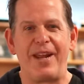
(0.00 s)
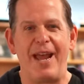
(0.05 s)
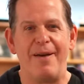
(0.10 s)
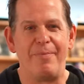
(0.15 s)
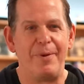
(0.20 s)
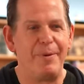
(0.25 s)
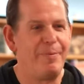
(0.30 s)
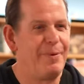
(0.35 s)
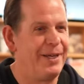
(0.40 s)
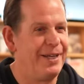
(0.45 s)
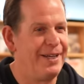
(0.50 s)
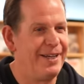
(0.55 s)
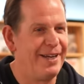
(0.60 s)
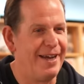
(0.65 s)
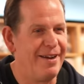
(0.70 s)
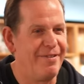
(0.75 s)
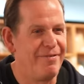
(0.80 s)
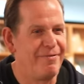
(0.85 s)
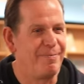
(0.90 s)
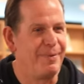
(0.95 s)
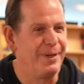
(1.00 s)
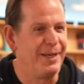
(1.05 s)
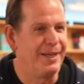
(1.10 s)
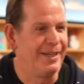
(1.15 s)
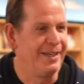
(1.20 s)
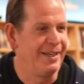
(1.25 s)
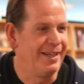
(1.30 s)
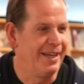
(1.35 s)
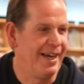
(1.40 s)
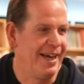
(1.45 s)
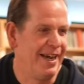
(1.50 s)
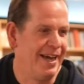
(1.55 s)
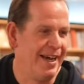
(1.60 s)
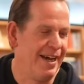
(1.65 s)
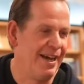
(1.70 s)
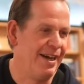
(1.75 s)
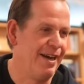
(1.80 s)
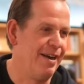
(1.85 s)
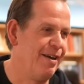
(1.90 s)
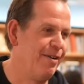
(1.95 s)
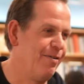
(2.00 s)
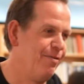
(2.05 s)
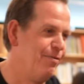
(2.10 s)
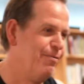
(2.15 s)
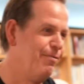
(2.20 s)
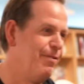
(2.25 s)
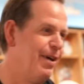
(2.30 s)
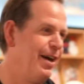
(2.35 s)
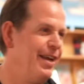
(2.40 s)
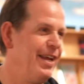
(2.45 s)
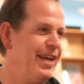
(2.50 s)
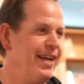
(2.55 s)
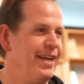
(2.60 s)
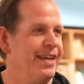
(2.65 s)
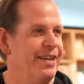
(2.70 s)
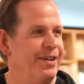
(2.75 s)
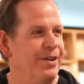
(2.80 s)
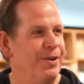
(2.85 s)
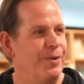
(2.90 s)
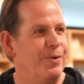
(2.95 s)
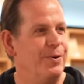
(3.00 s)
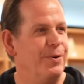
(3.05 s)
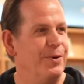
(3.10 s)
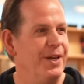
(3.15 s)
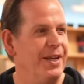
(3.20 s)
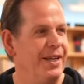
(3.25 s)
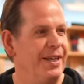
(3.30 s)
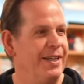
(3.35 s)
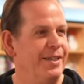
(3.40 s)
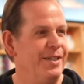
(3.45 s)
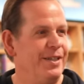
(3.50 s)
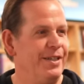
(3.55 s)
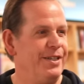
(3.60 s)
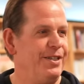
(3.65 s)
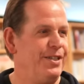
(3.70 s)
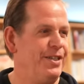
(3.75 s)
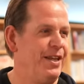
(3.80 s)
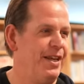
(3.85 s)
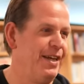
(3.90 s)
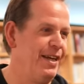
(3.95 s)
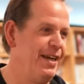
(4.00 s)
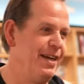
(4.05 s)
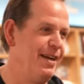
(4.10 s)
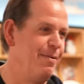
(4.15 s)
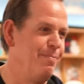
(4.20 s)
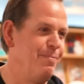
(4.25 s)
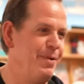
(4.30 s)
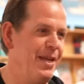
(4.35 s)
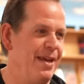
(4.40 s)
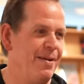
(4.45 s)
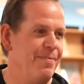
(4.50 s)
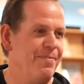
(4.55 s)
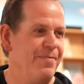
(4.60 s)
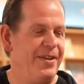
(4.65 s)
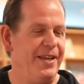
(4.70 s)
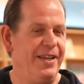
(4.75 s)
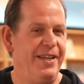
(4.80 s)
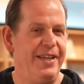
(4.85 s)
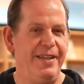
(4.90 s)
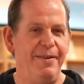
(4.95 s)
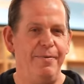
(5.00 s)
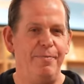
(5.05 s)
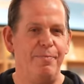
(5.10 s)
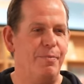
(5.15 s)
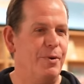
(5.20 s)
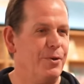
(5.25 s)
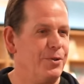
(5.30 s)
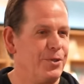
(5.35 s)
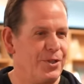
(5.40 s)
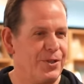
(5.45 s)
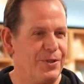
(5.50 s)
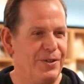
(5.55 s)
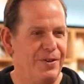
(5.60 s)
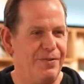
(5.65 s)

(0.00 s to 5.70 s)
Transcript: Hempelmann. I've been uh, running and owning this uh, BMV bookstore